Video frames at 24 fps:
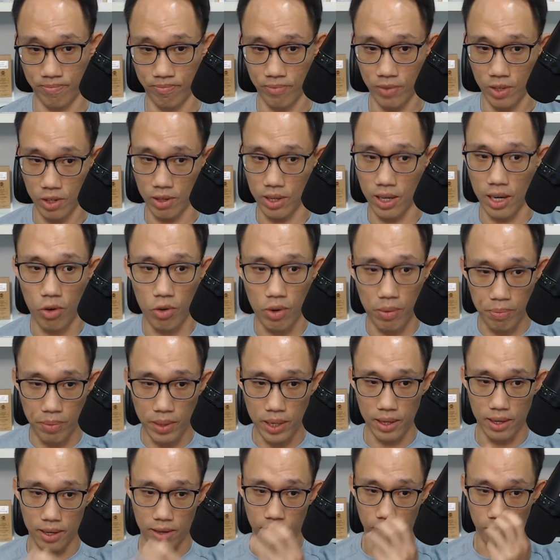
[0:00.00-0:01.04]
Okay, I repeat
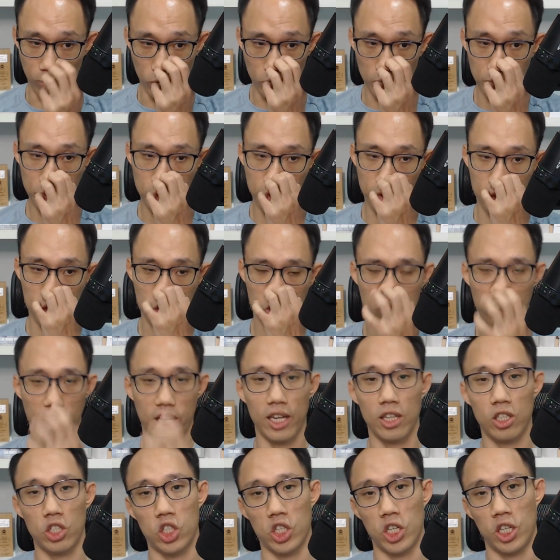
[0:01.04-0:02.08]
now, volume
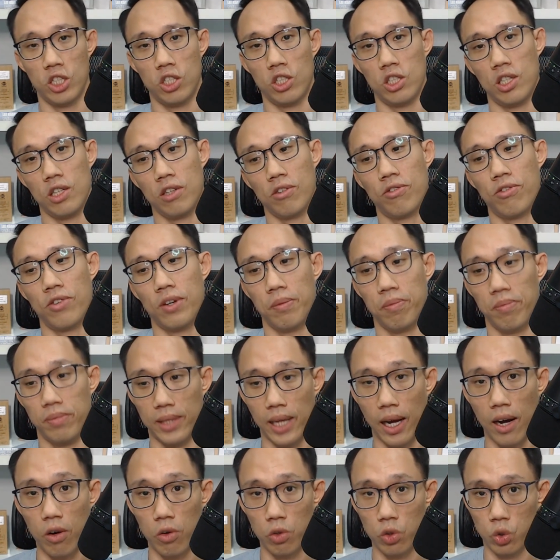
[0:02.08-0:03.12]
trend changing from
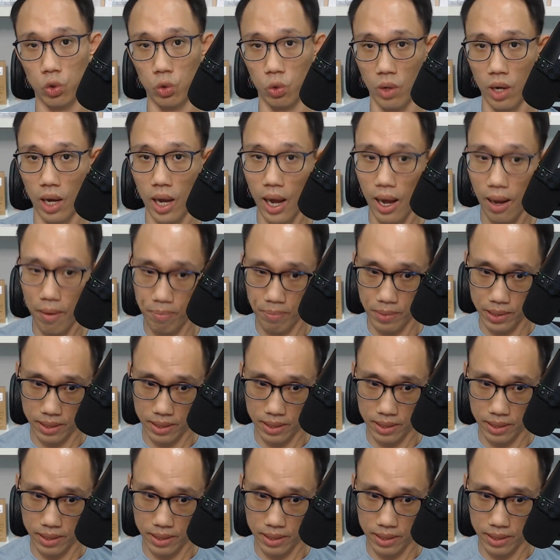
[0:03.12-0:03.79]
down to up